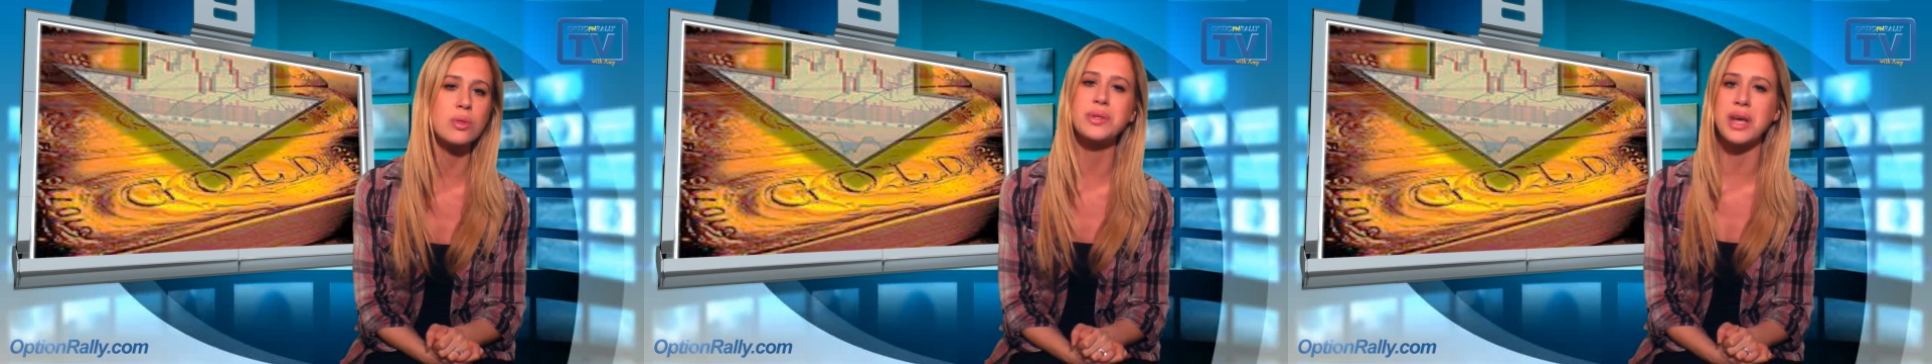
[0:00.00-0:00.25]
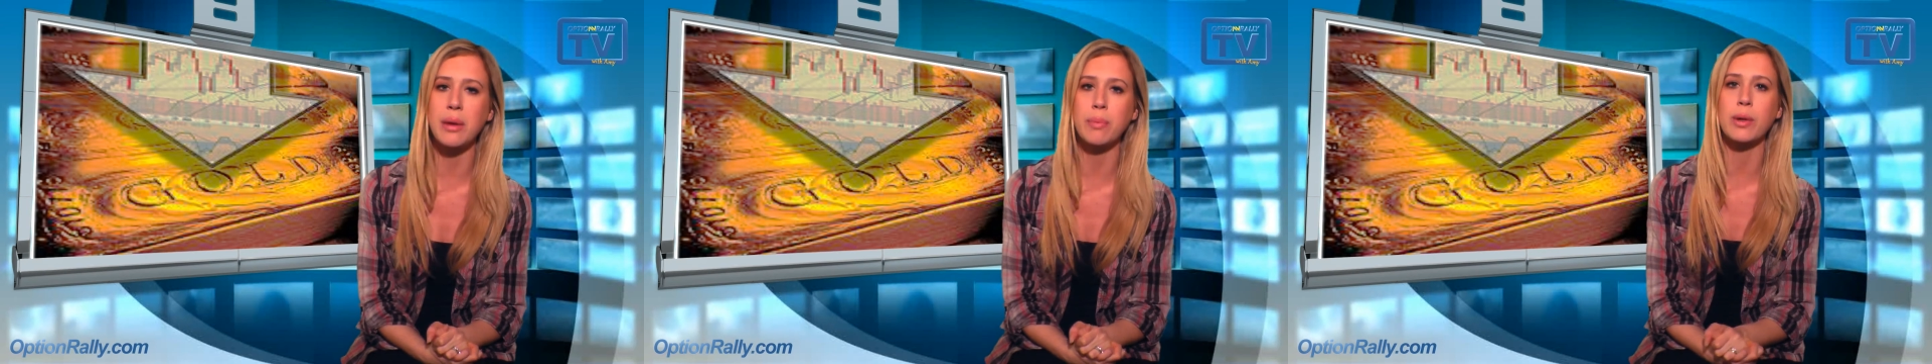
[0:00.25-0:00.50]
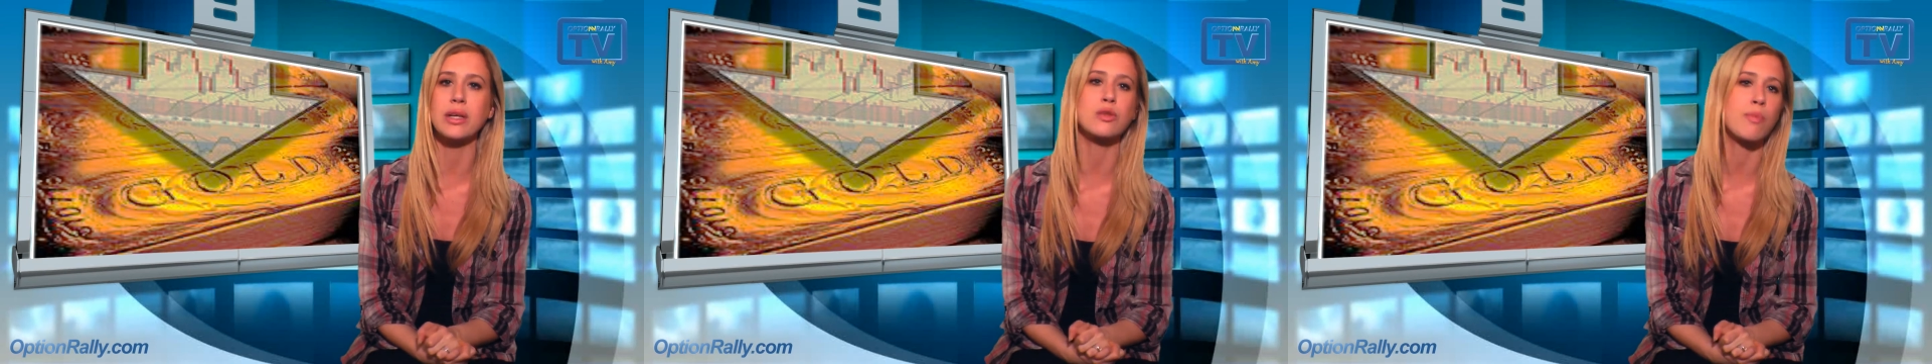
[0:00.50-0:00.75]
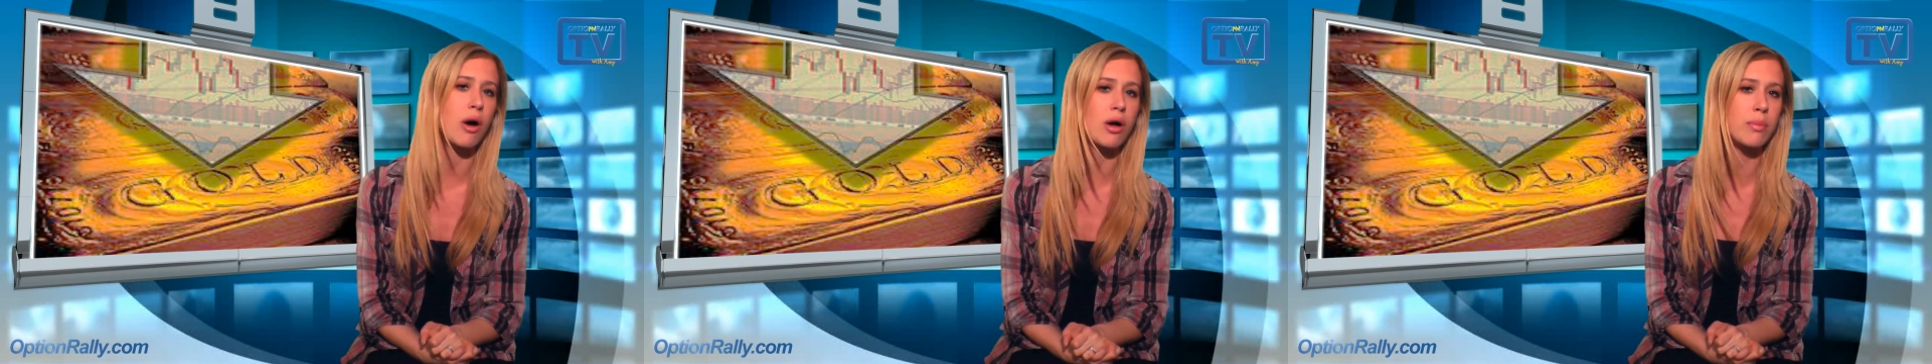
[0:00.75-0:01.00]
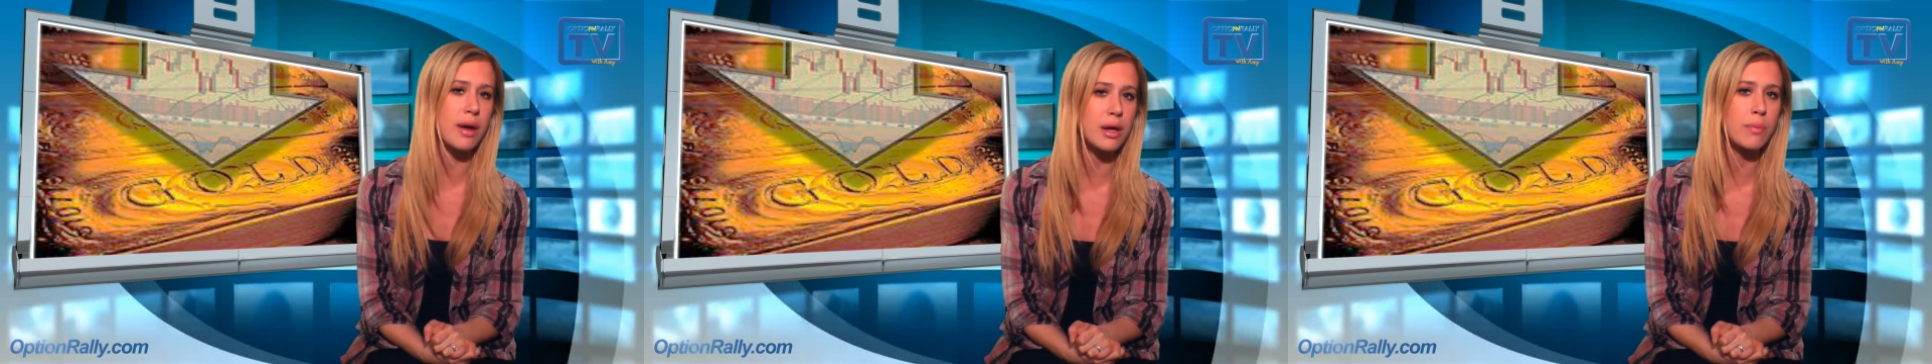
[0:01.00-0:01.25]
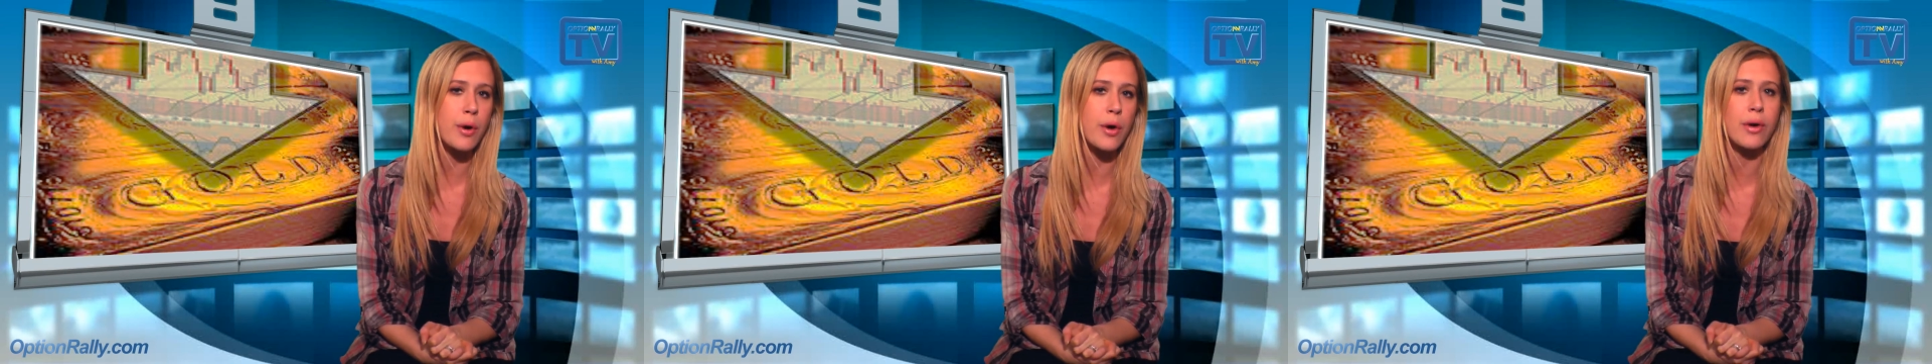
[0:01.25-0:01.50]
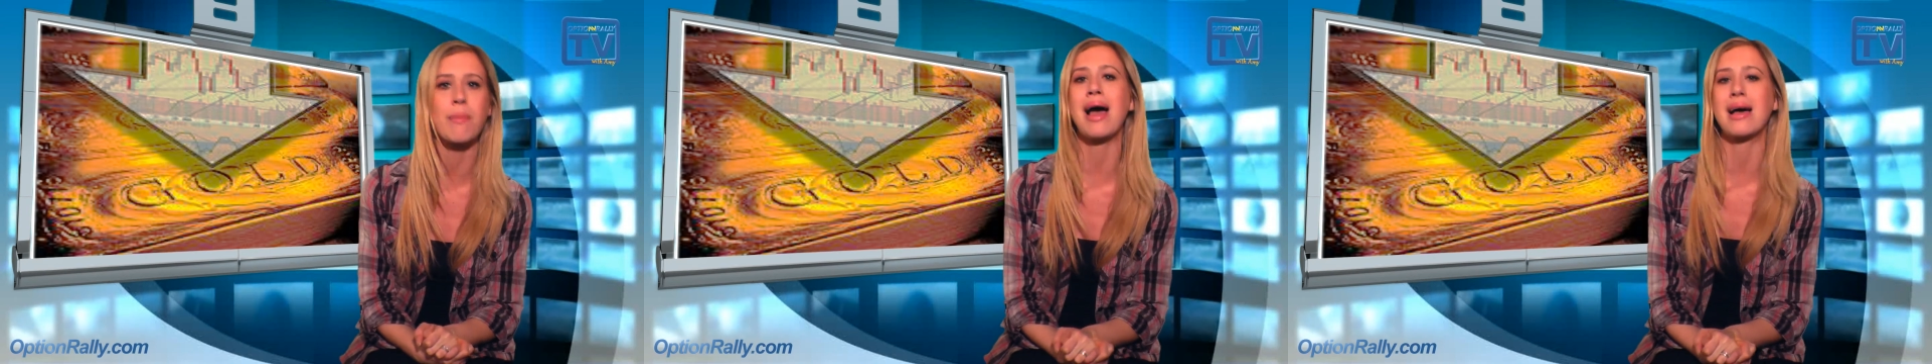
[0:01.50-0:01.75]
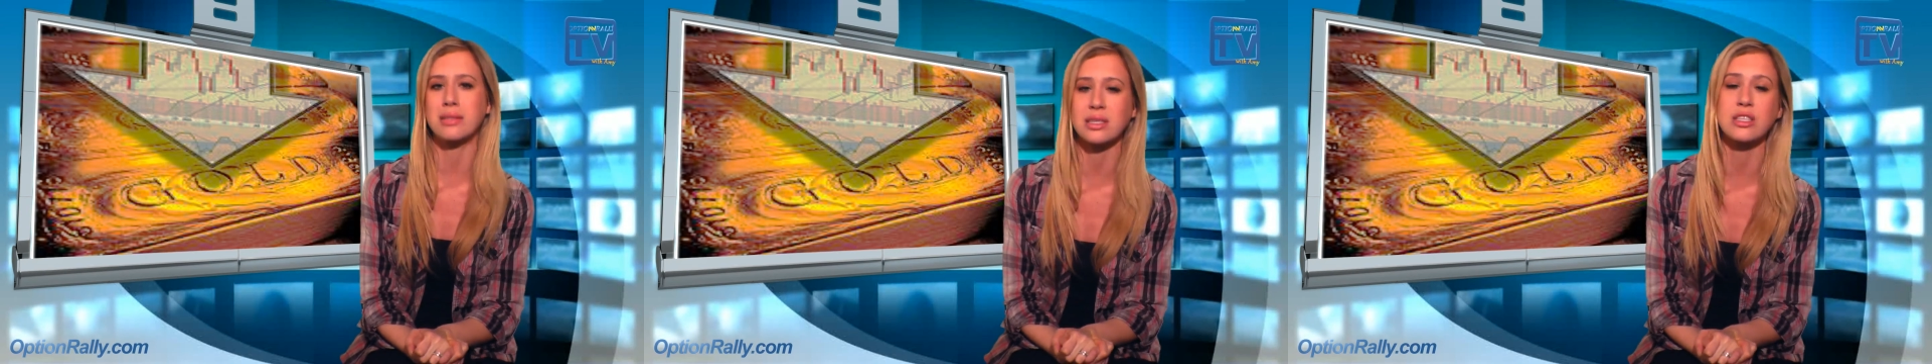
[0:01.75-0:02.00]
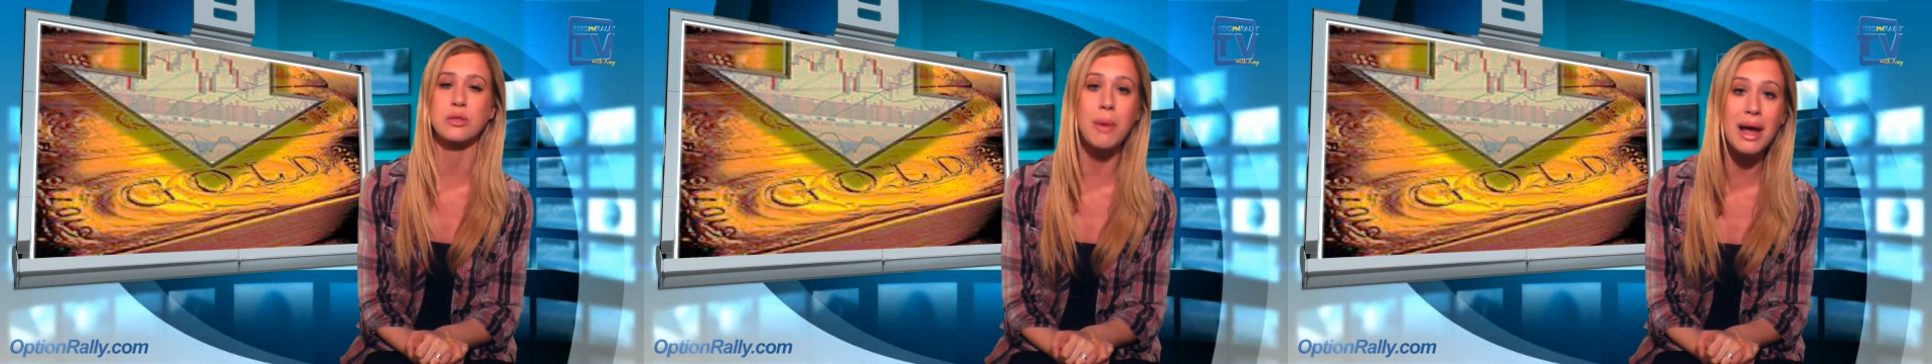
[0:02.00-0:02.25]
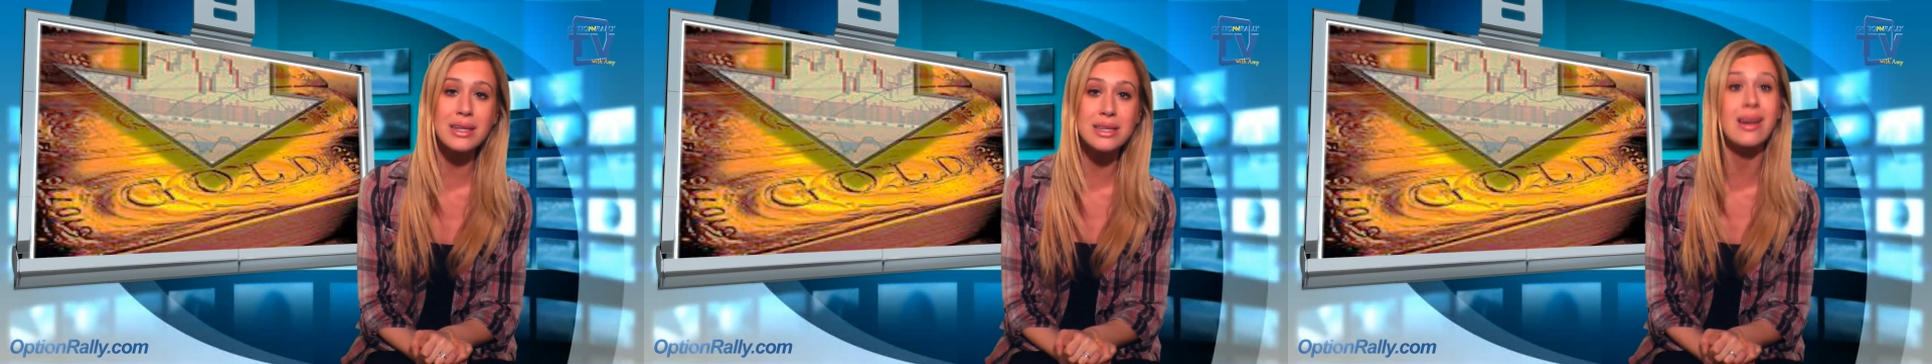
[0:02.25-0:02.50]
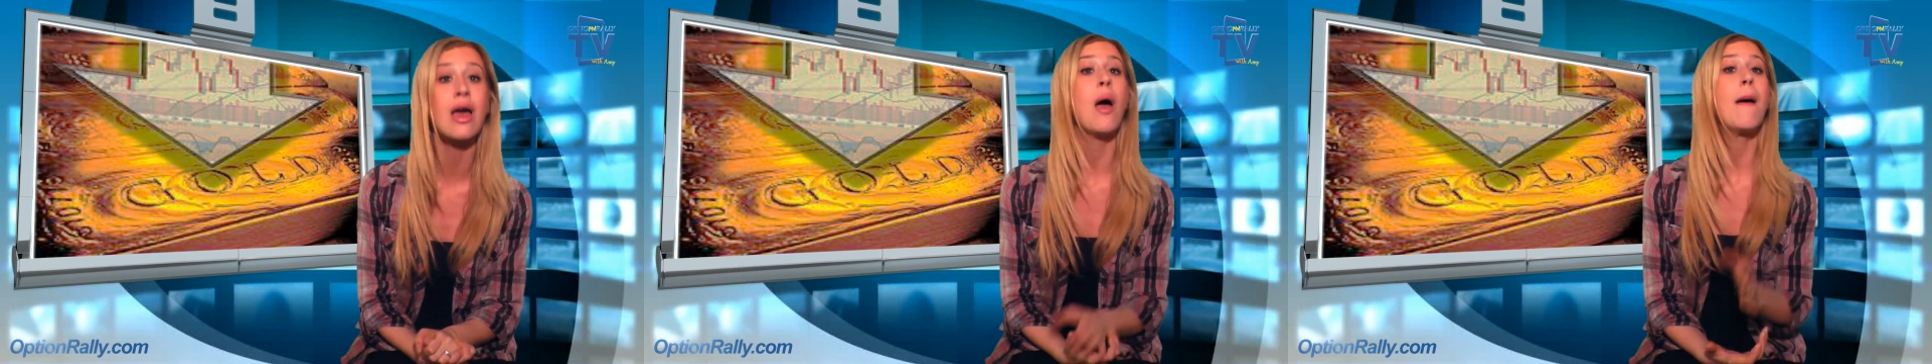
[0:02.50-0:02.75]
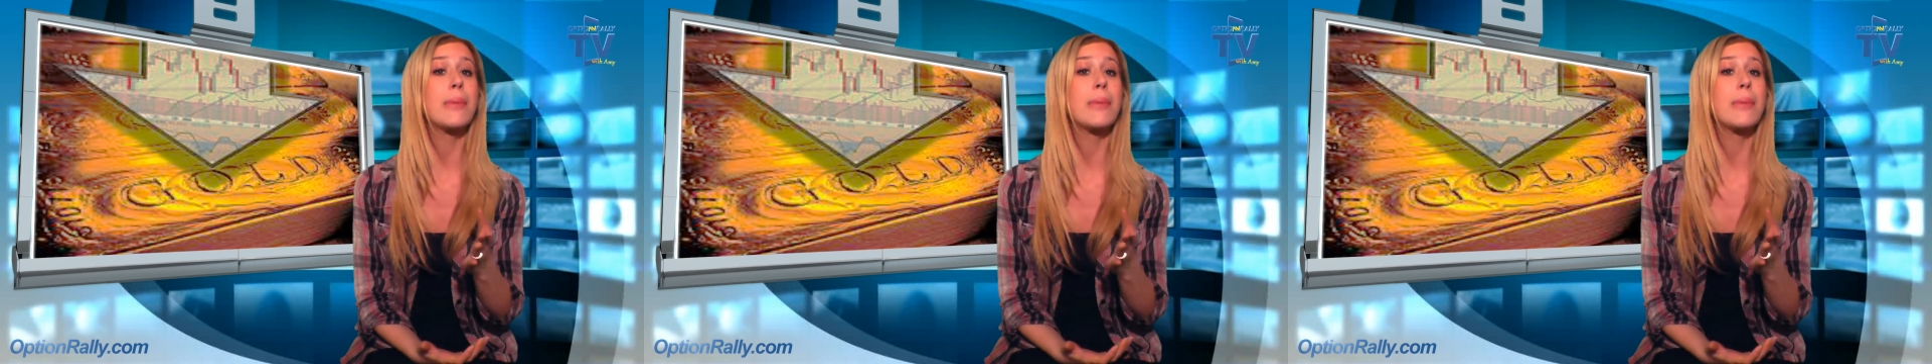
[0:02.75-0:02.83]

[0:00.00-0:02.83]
taper its bond buying program as expected,